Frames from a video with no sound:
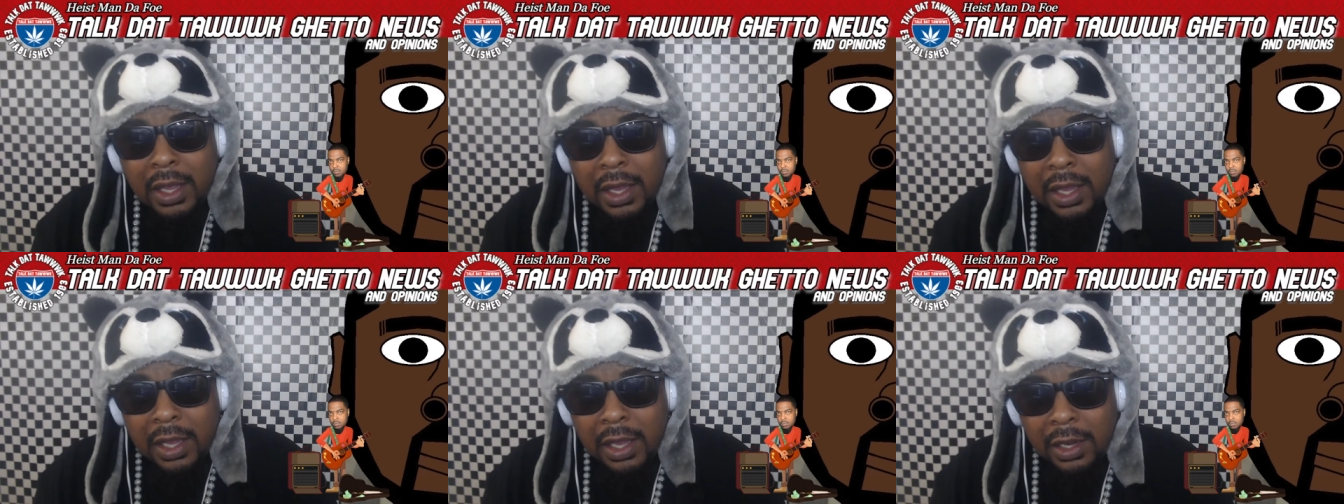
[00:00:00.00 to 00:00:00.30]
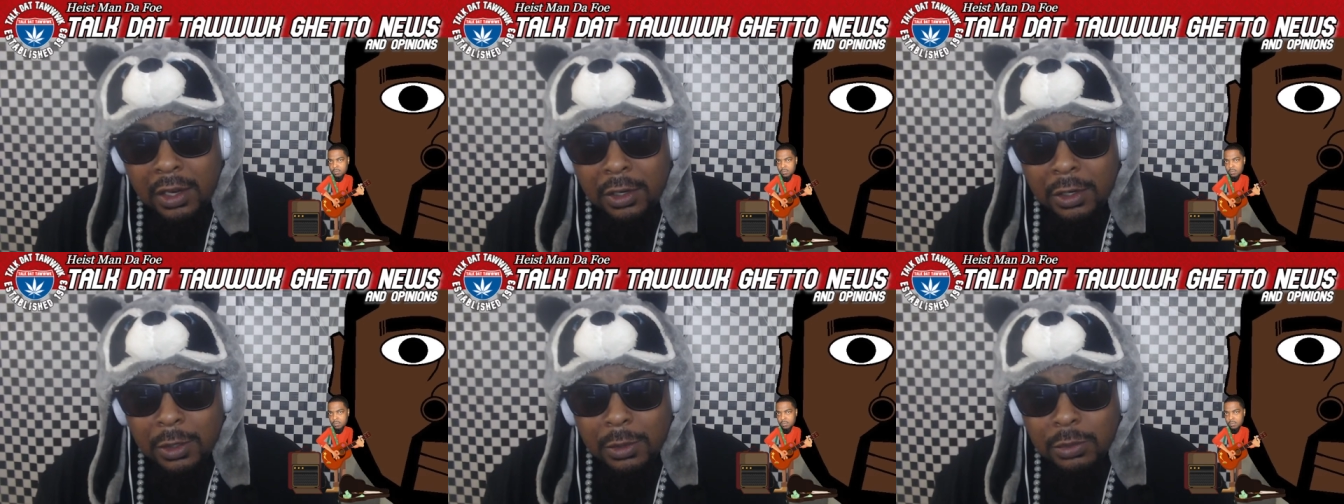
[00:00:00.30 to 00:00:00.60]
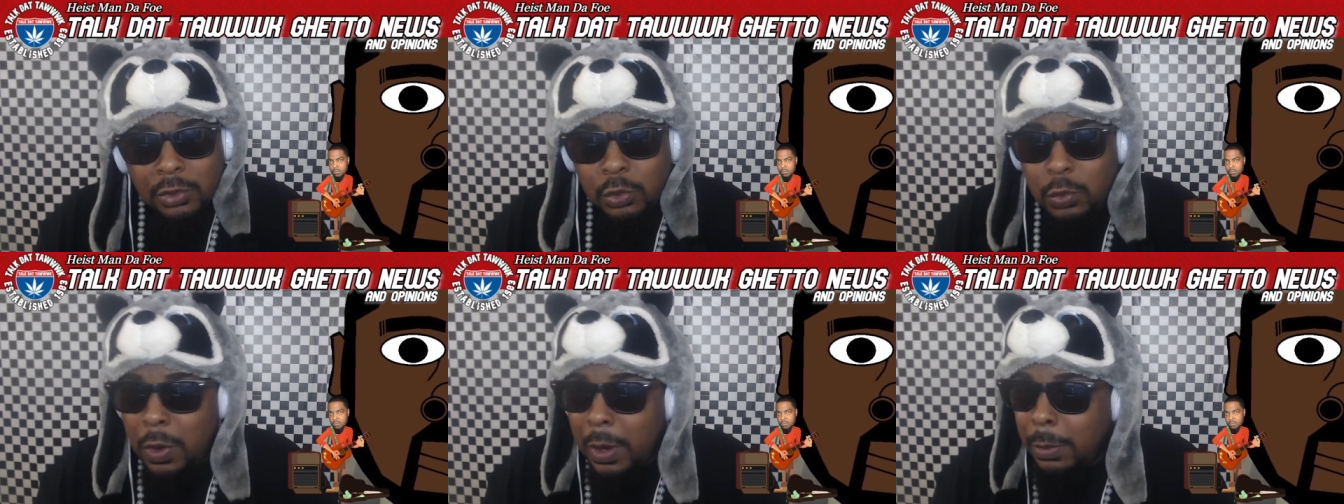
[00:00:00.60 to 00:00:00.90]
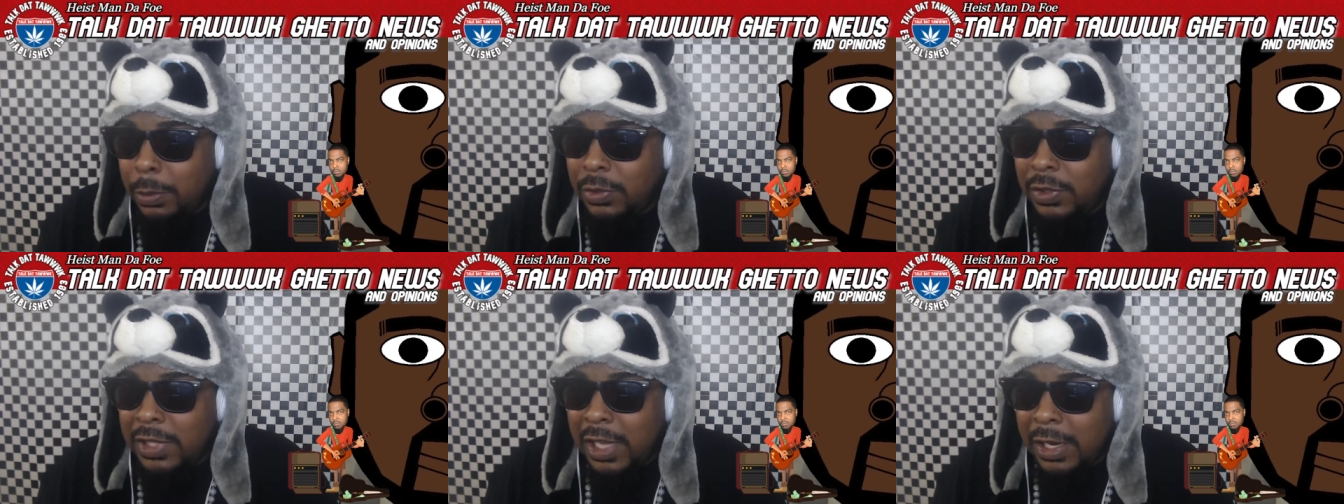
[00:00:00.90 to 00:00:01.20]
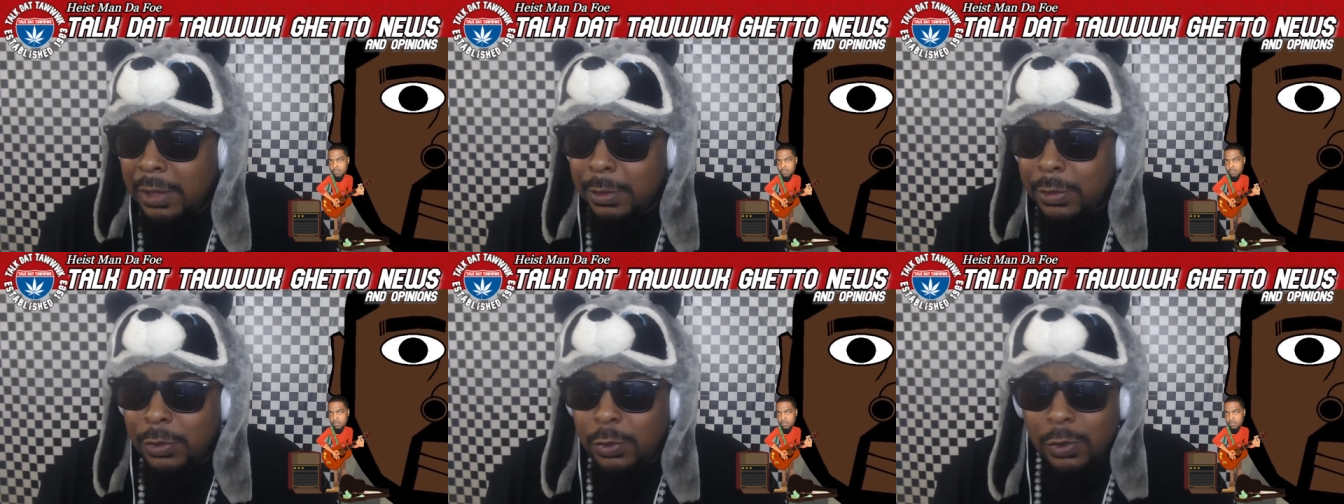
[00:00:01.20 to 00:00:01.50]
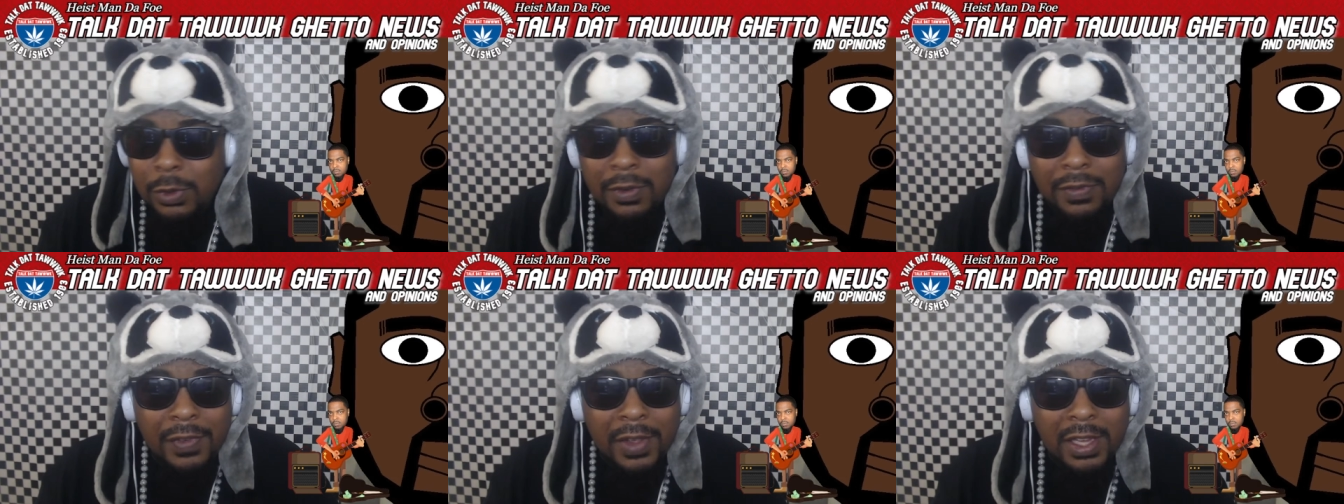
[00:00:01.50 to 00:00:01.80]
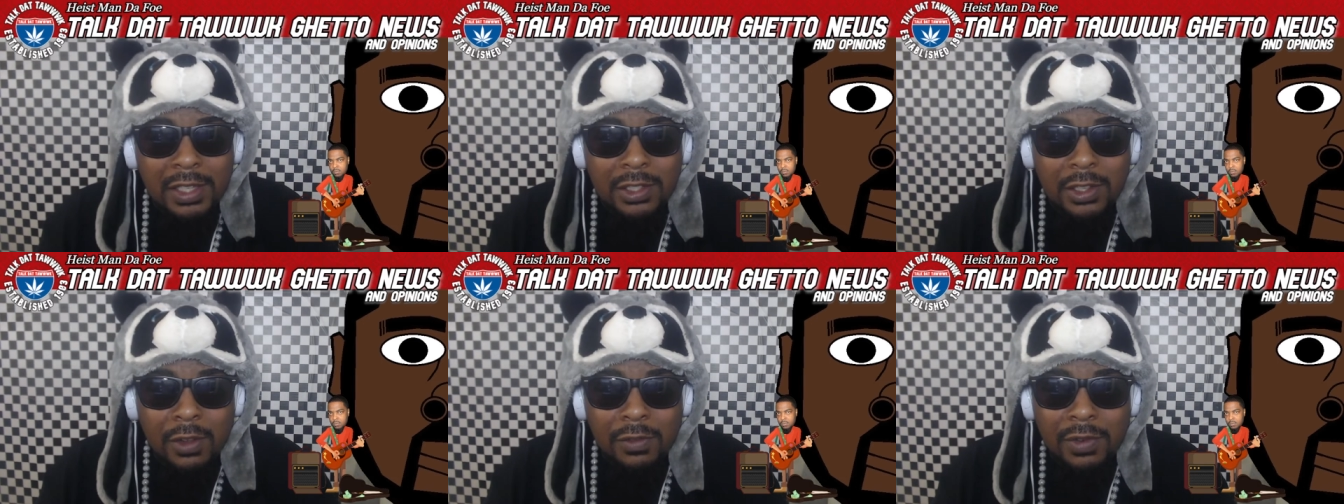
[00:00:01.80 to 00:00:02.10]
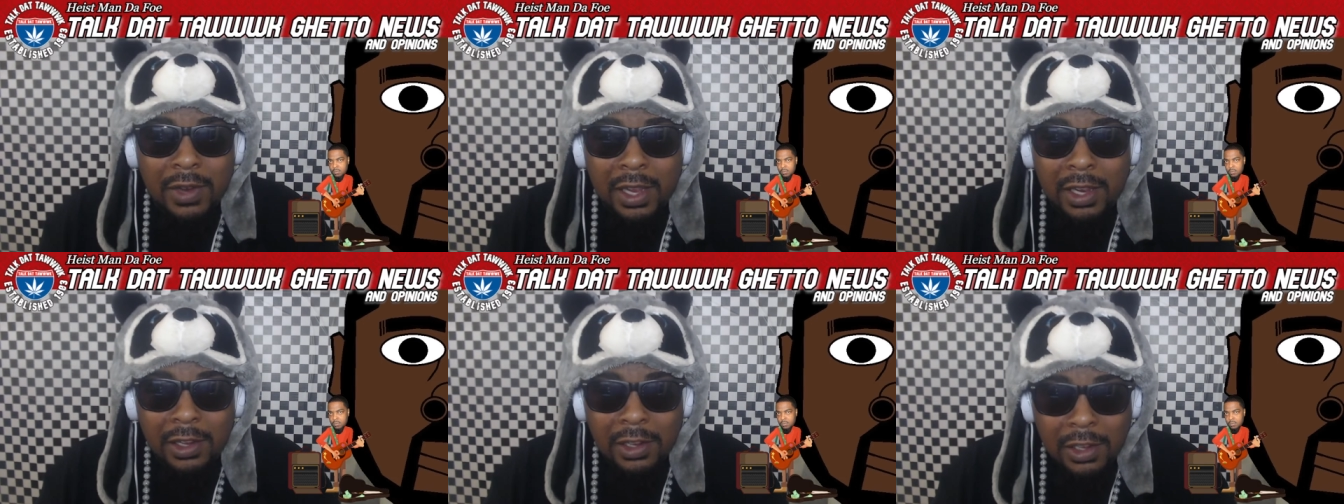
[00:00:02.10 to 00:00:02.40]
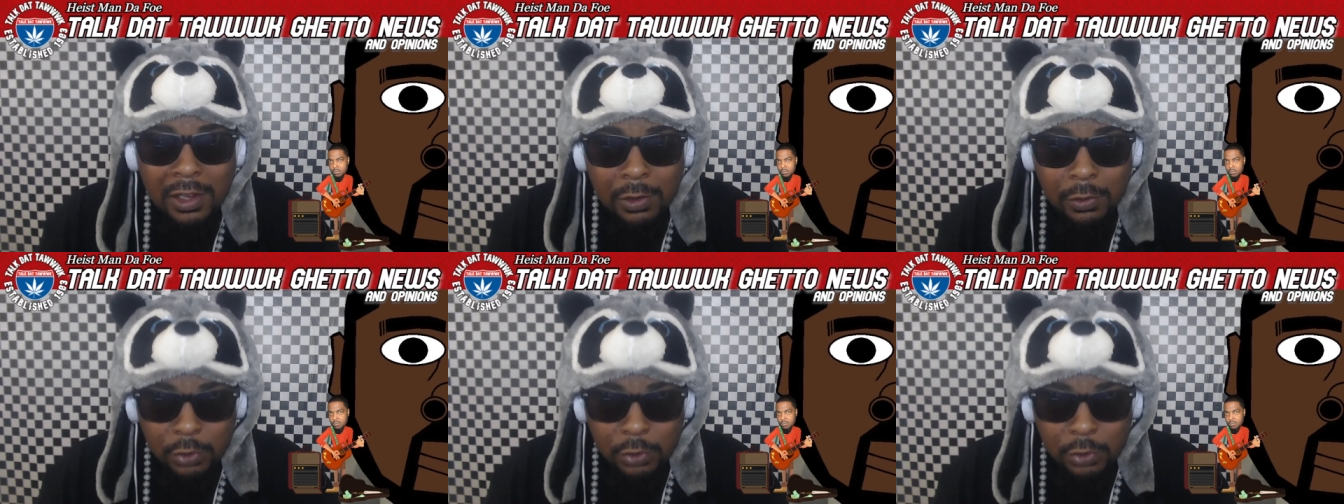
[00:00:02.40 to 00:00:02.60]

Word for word: And um, Swamp was telling him during the face off, like, look,